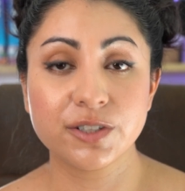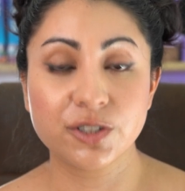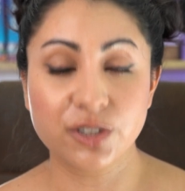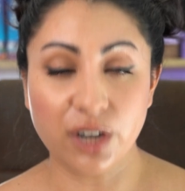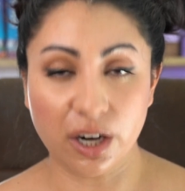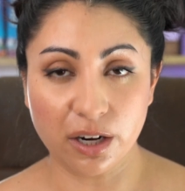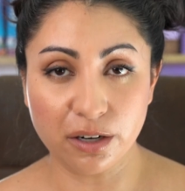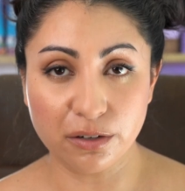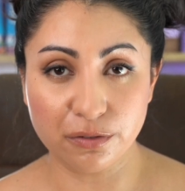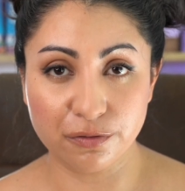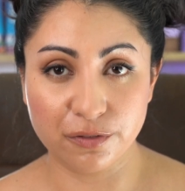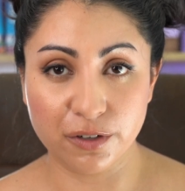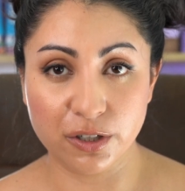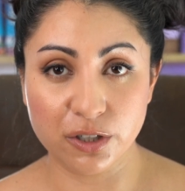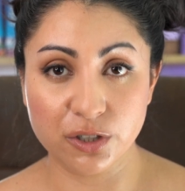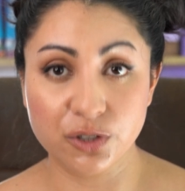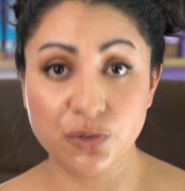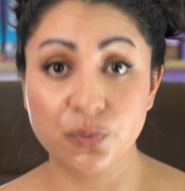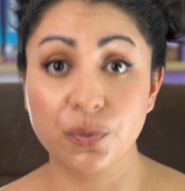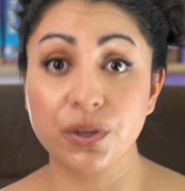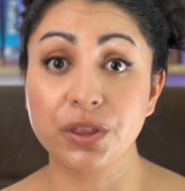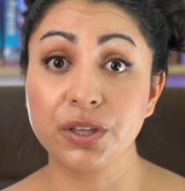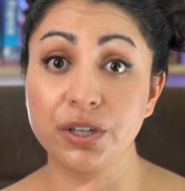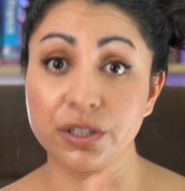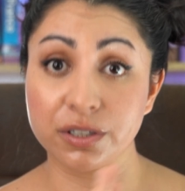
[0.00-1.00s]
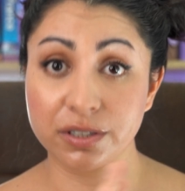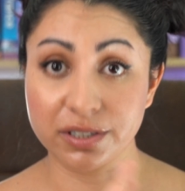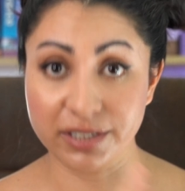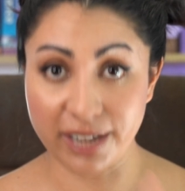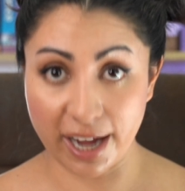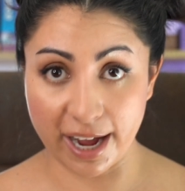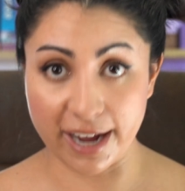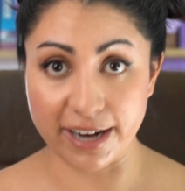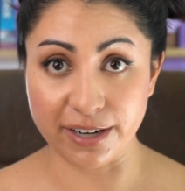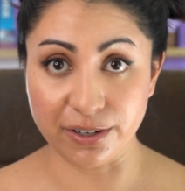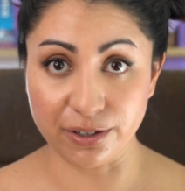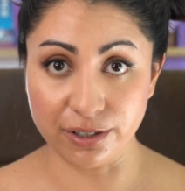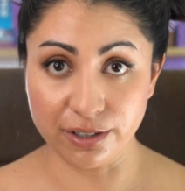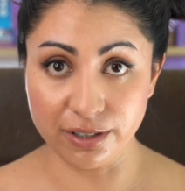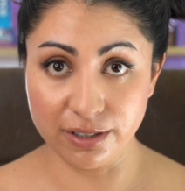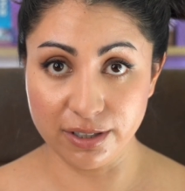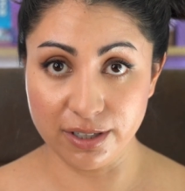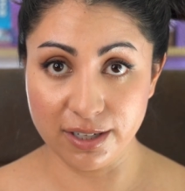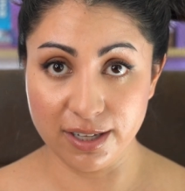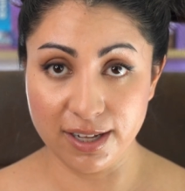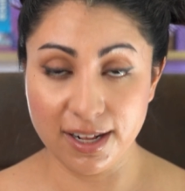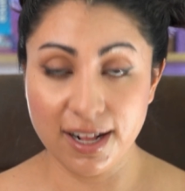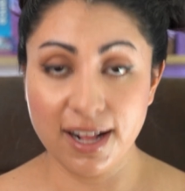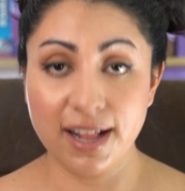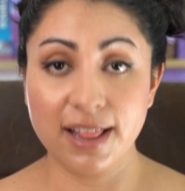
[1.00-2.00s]
Start first with your
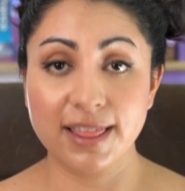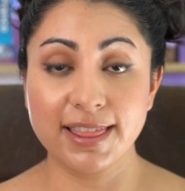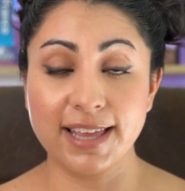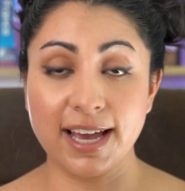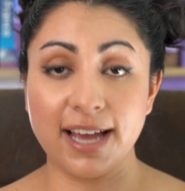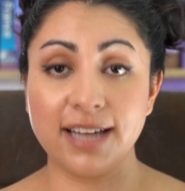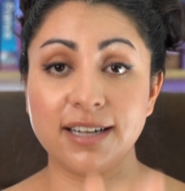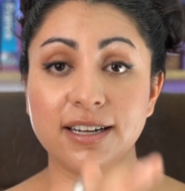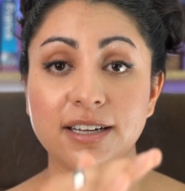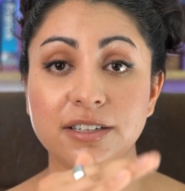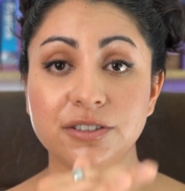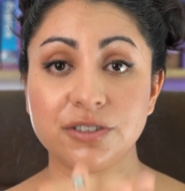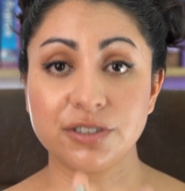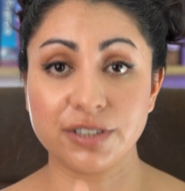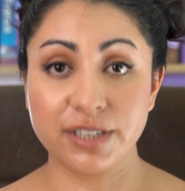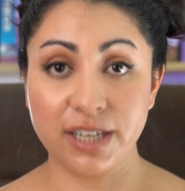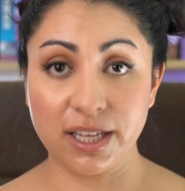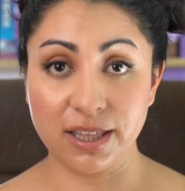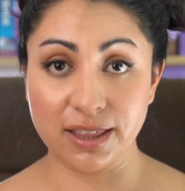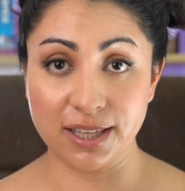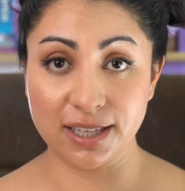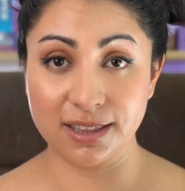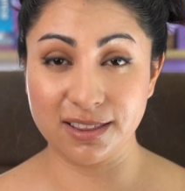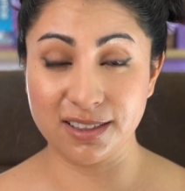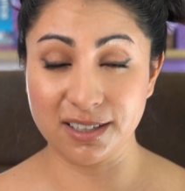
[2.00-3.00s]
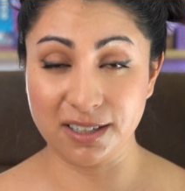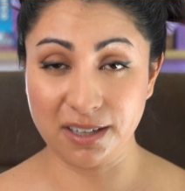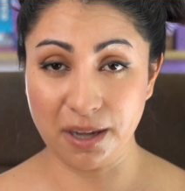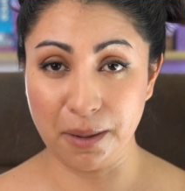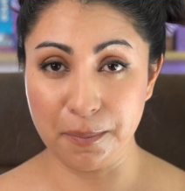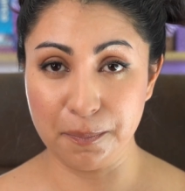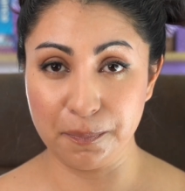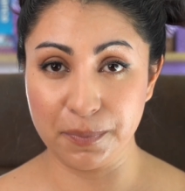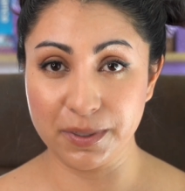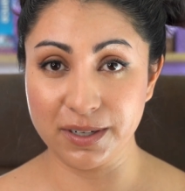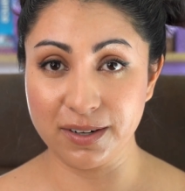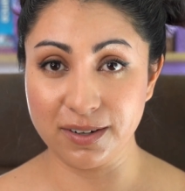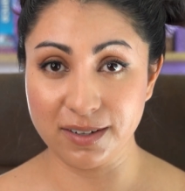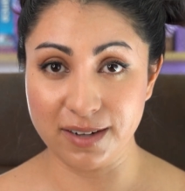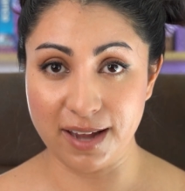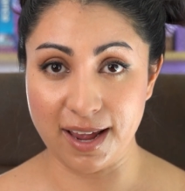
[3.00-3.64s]
title, then underneath it, the company